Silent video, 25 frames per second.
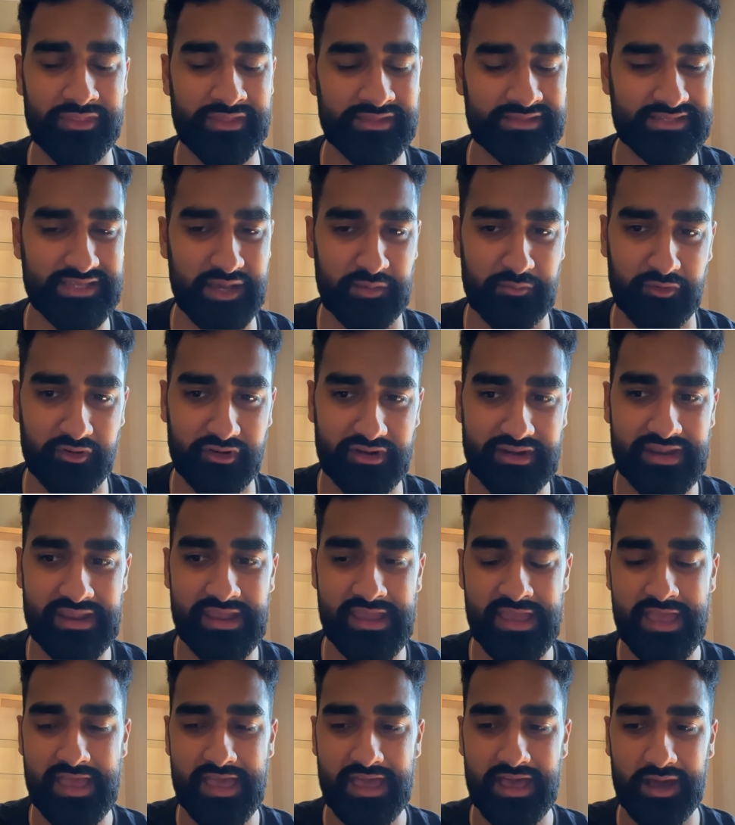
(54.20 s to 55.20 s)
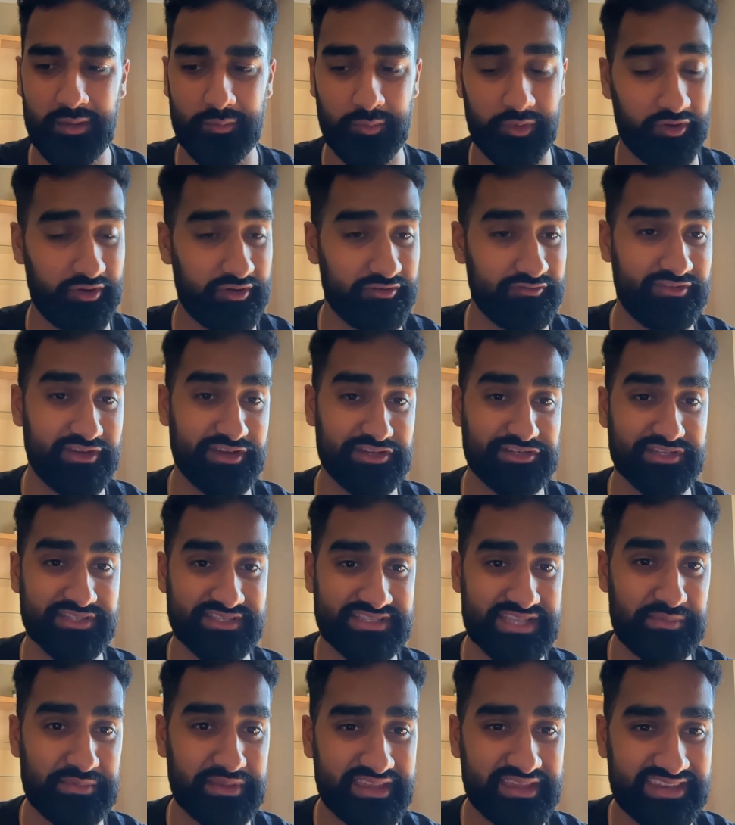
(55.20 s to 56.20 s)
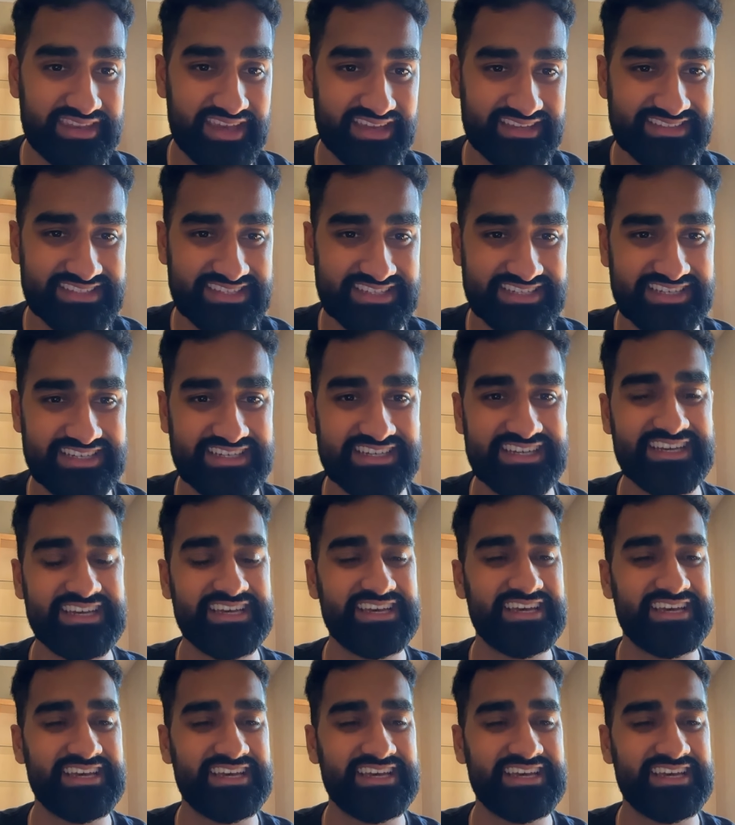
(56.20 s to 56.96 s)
the summary. We're Inversion Semiconductor.